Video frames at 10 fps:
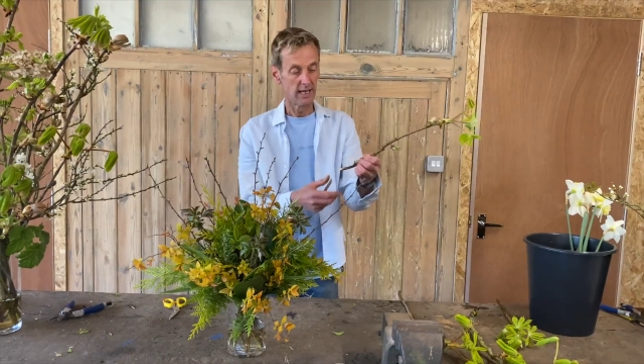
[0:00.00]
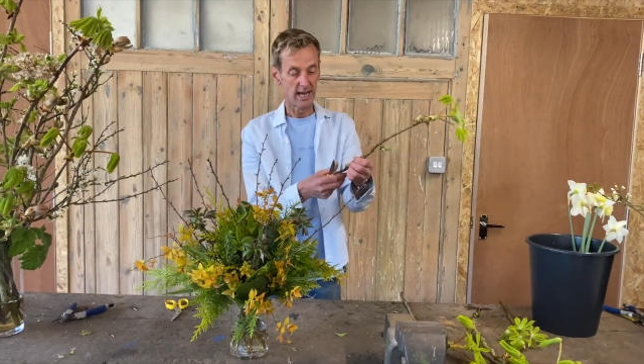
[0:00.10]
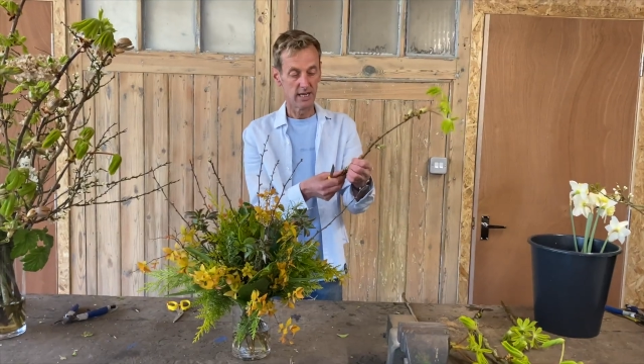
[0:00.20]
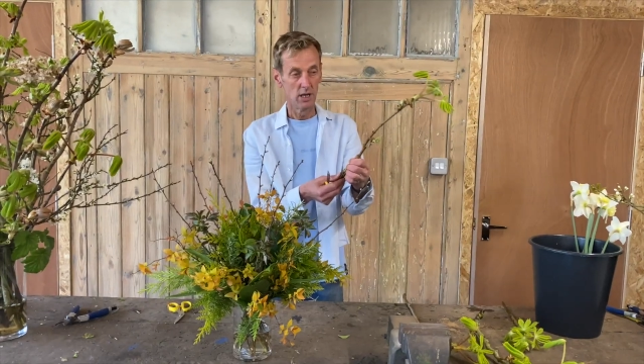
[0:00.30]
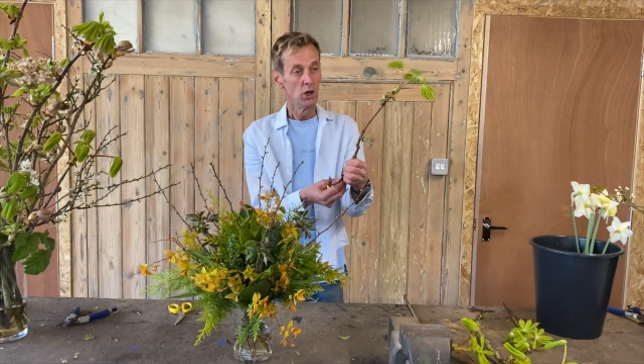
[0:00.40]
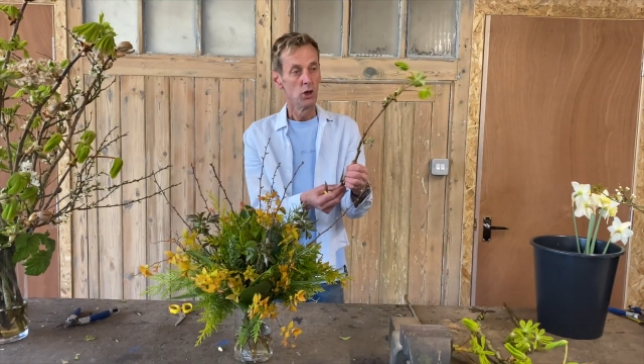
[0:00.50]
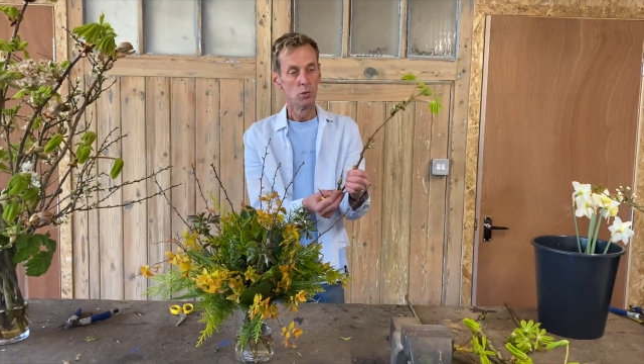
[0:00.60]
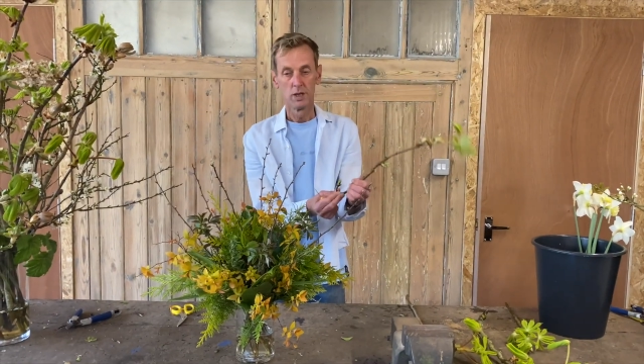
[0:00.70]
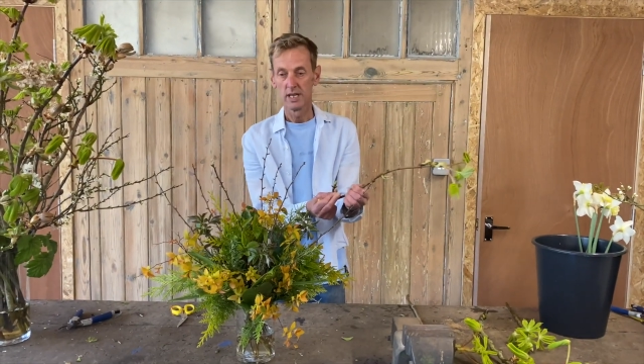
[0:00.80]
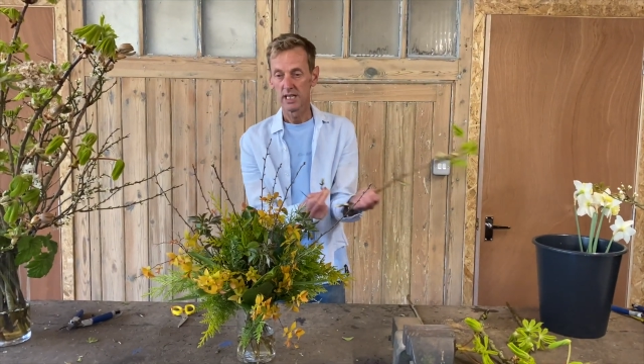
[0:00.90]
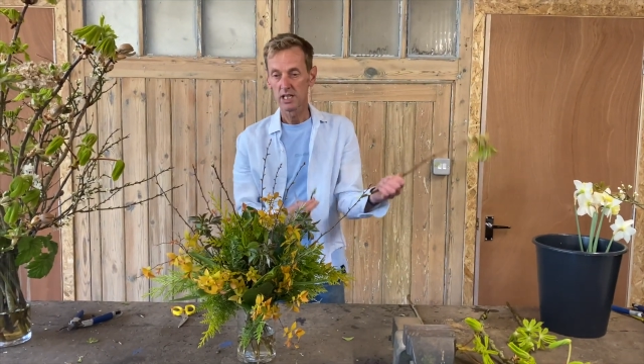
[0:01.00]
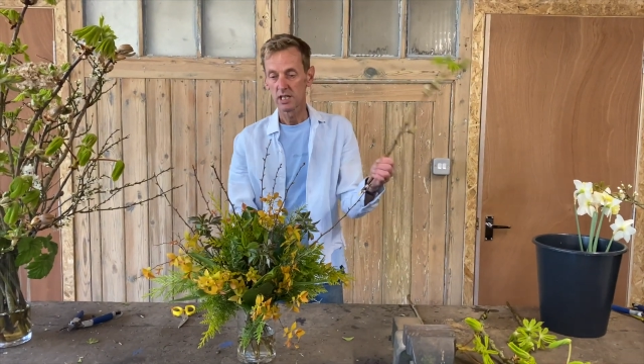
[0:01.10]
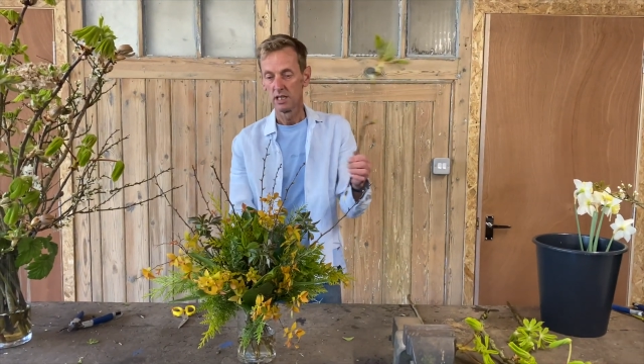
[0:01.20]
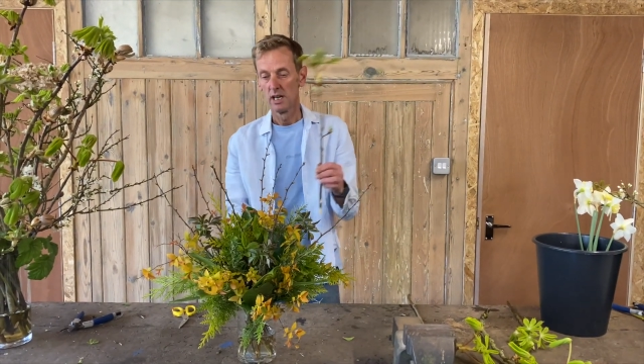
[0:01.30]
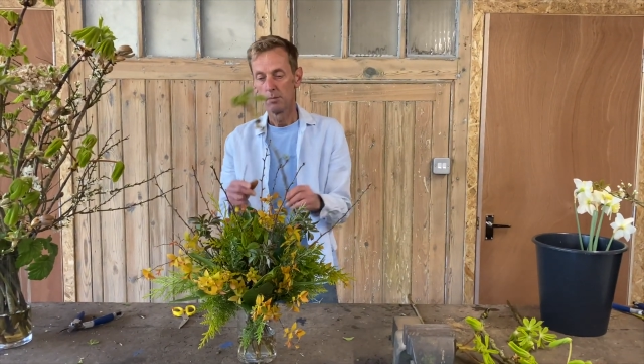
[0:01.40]
Again, with
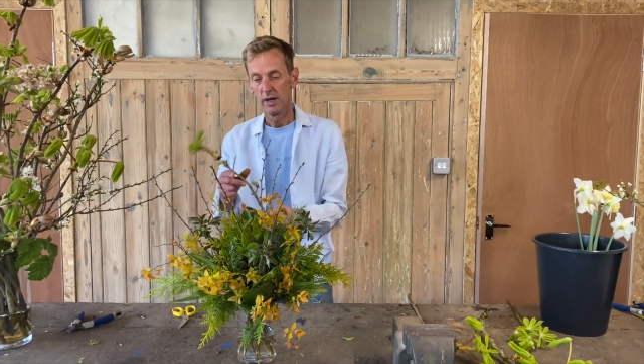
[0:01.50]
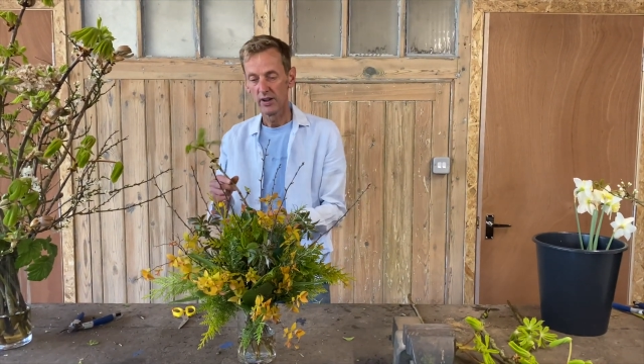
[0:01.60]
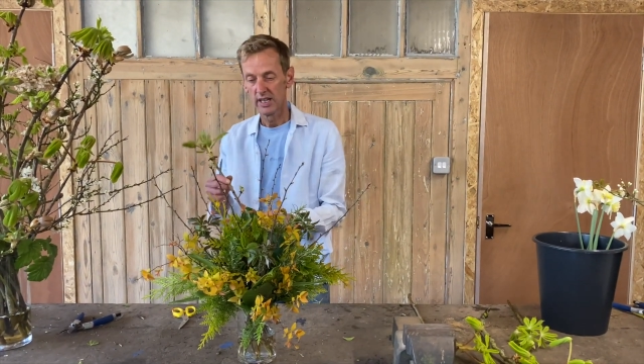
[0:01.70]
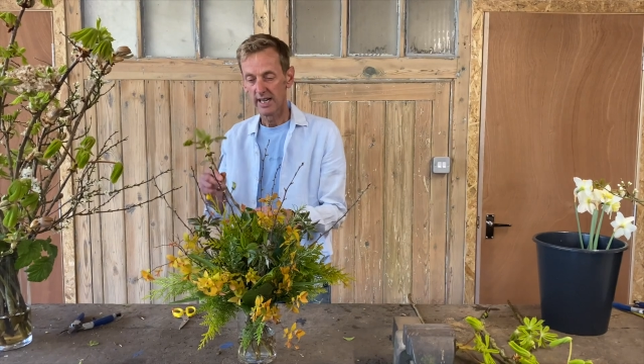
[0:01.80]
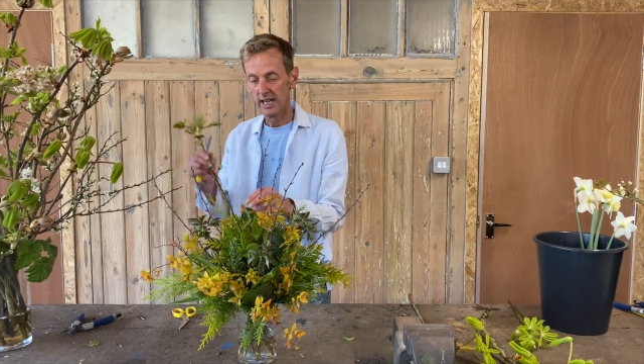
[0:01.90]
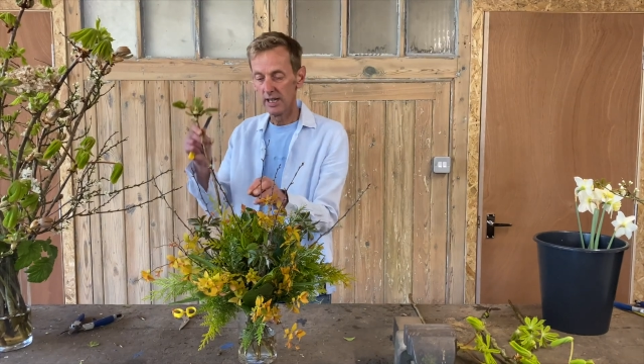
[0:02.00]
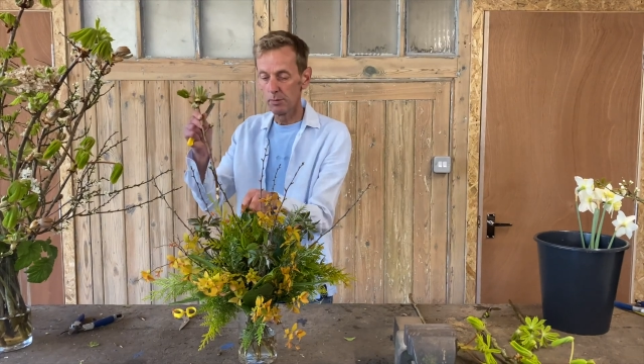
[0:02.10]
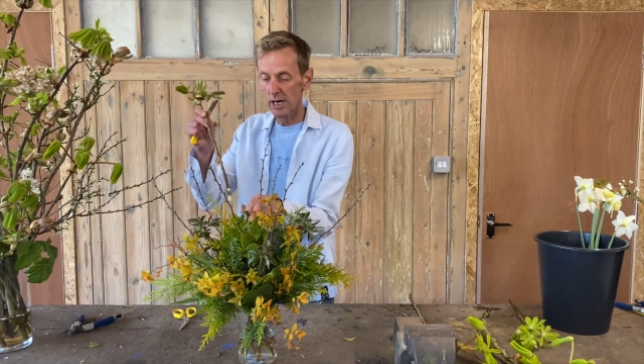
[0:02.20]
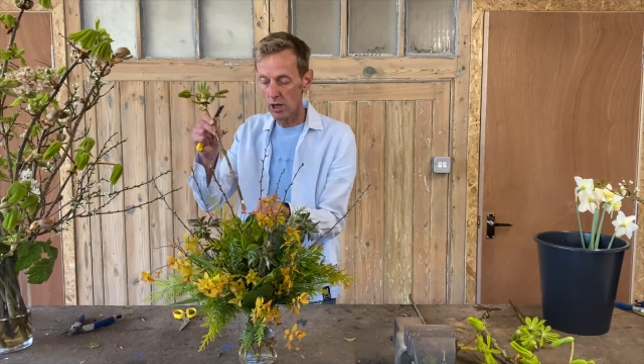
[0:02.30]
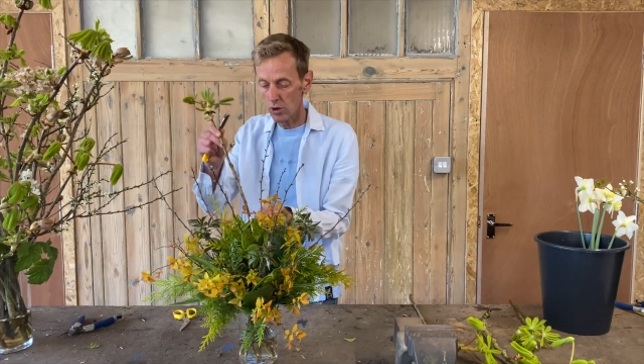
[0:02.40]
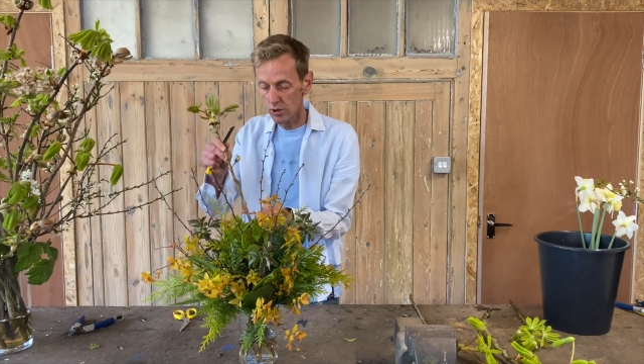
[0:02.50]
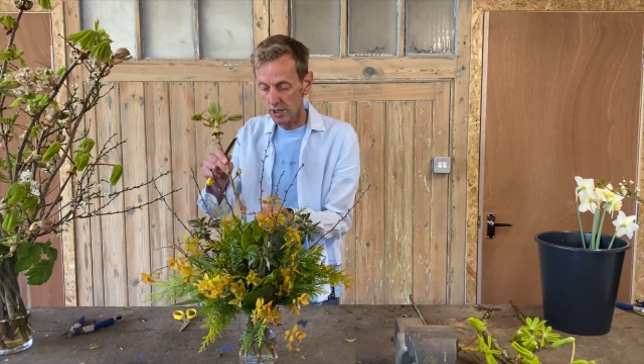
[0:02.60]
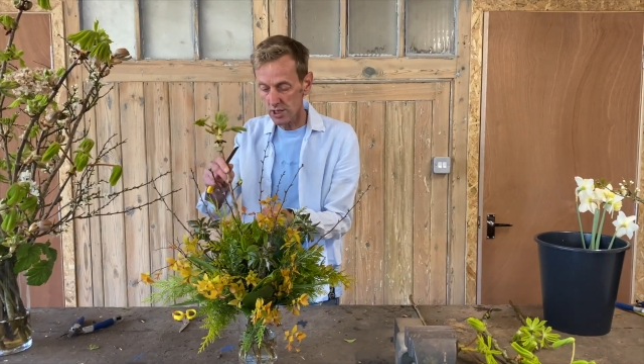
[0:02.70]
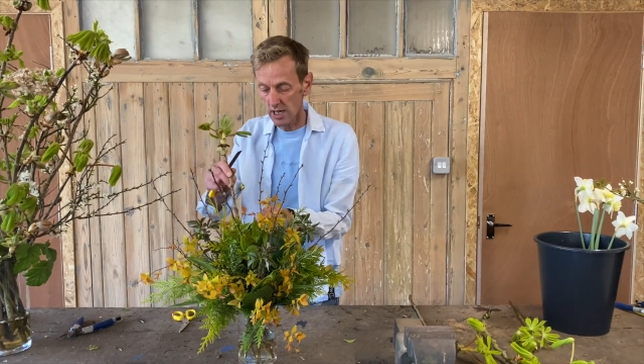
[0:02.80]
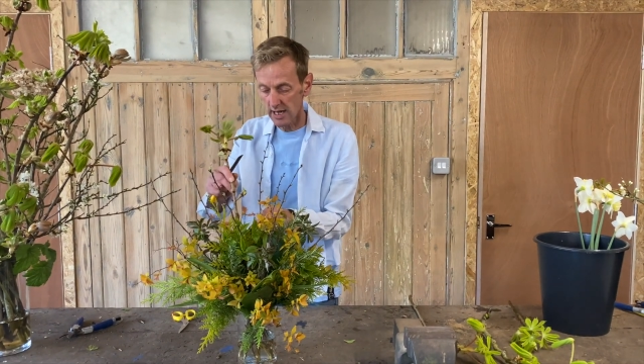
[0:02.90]
this, I'm leaving that a little bit longer
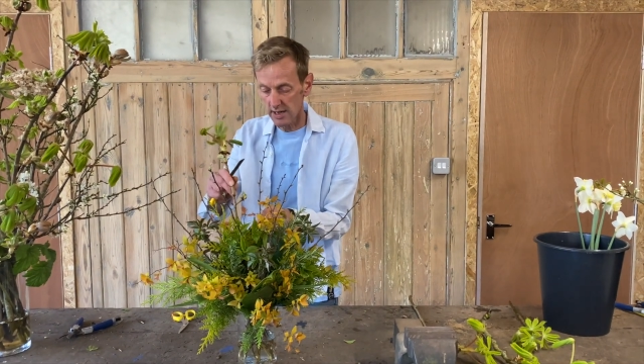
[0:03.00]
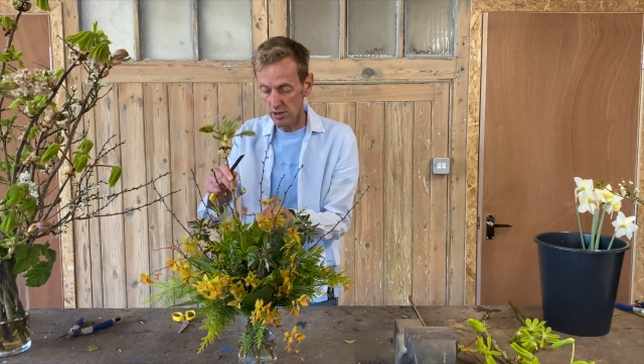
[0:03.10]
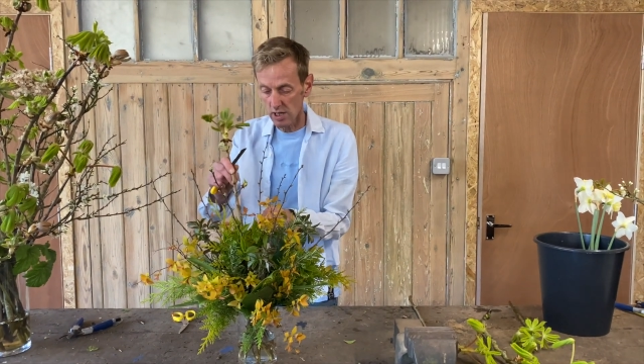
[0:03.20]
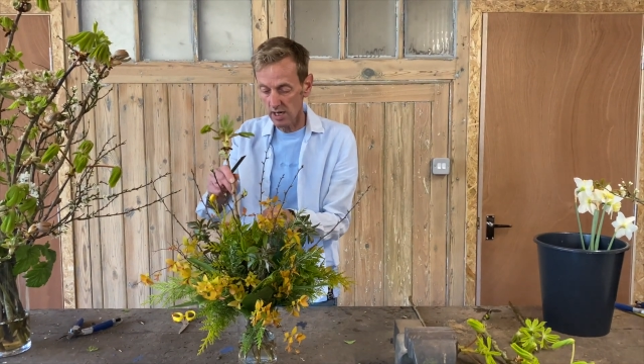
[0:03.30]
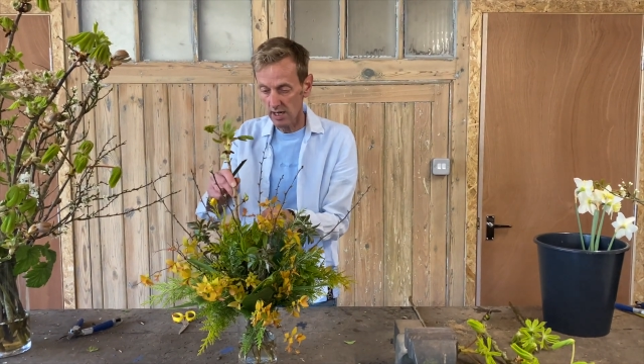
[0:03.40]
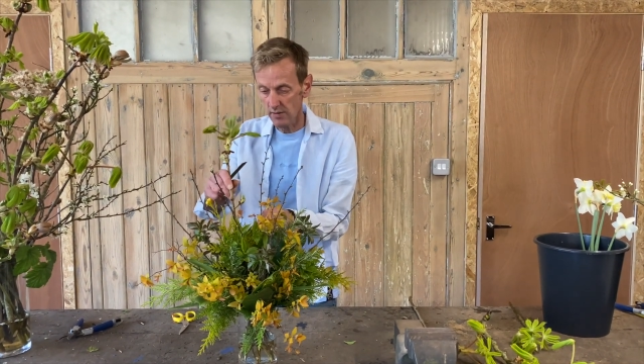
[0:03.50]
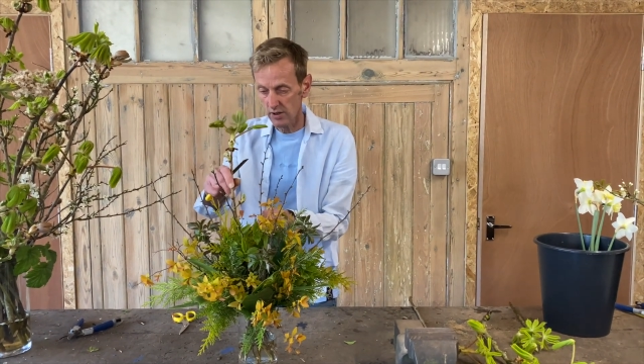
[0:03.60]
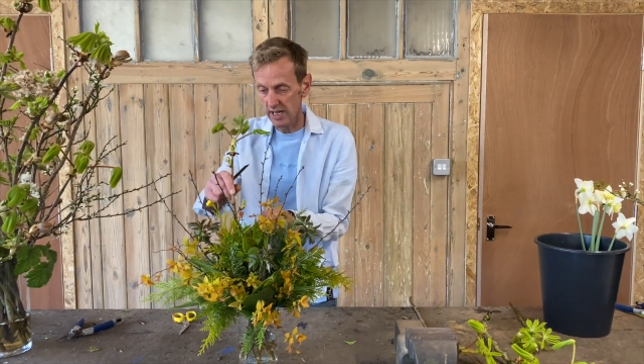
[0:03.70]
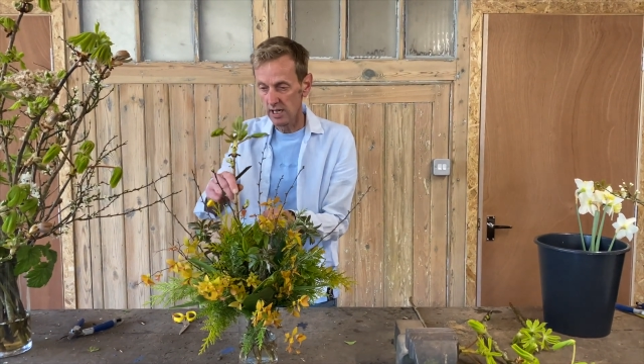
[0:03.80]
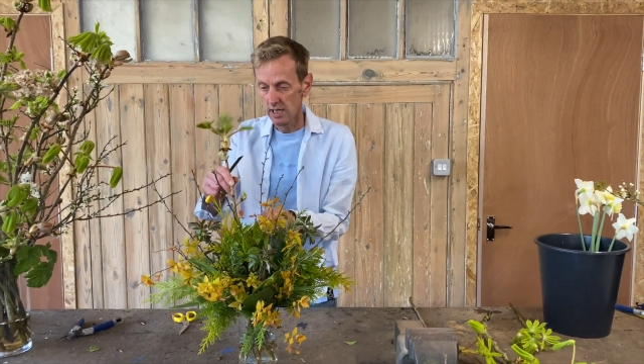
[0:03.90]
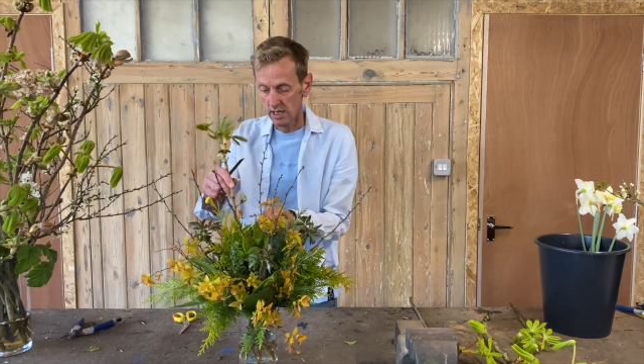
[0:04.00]
to let those lovely